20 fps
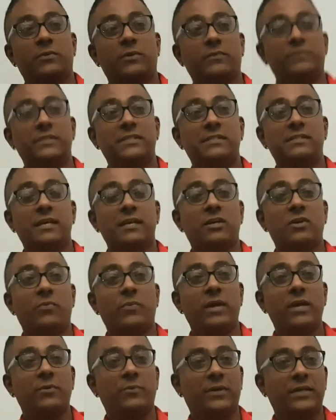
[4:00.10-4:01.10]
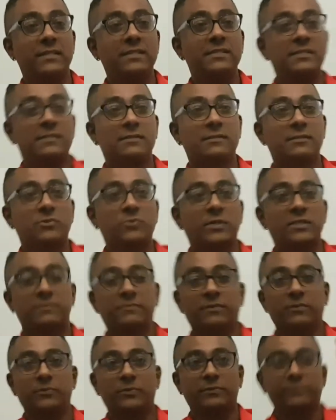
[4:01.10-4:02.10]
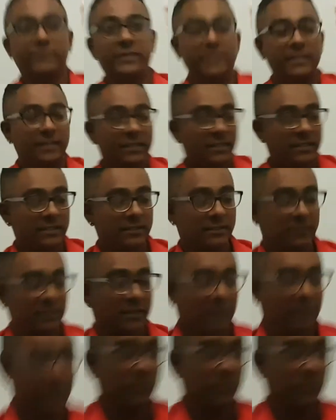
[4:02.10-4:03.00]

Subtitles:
one of the takeaway ones. This one's filled with vinegar, then you have